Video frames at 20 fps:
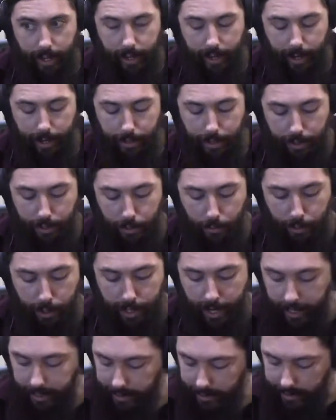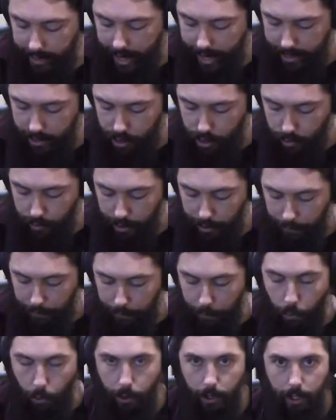And then the one next to that, string
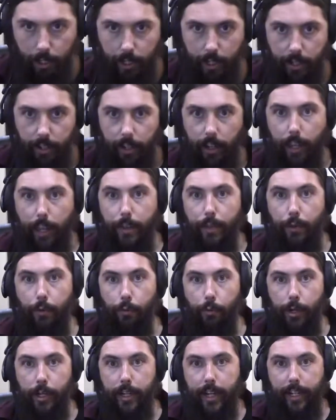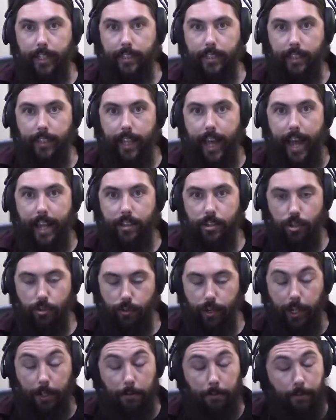4, and the one next to that,
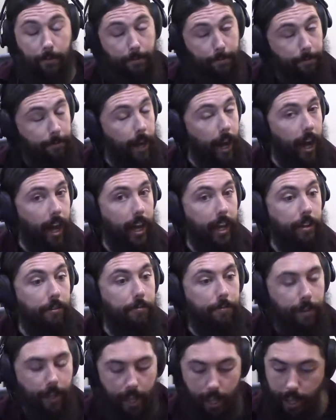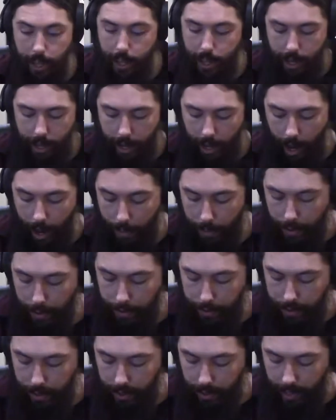string 5. And
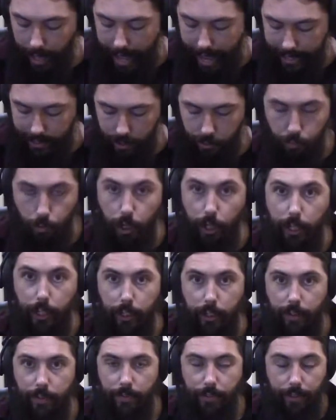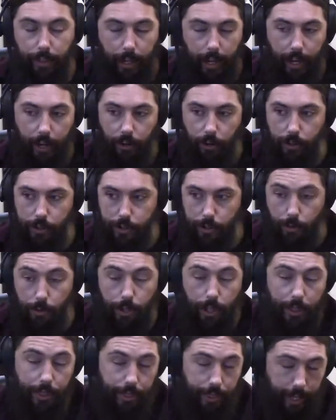then the last one, and also
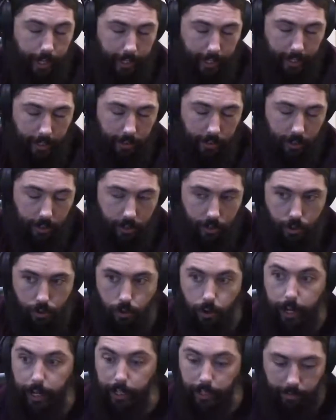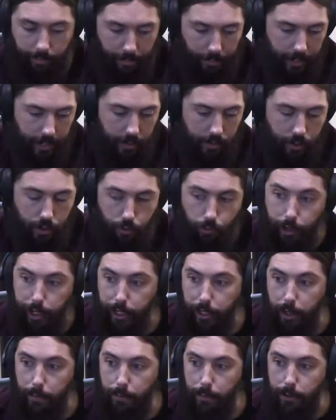the thickest string, is string
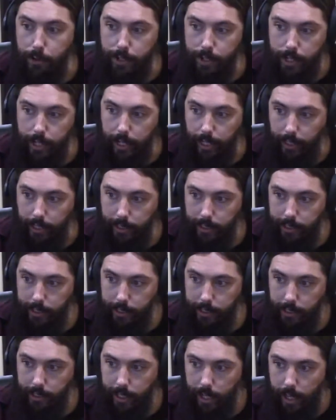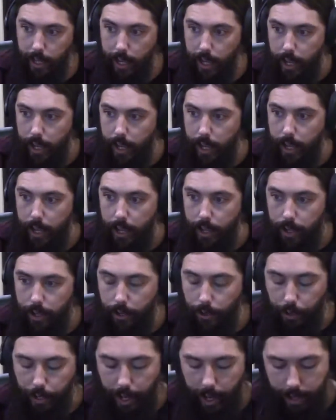number 6.
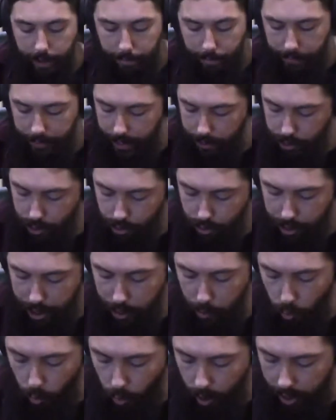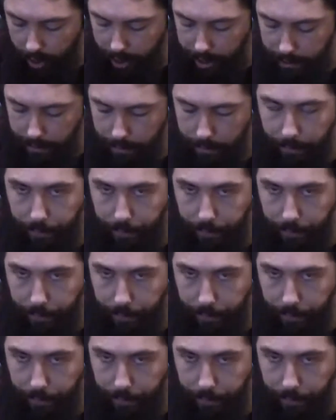Okay, now string 1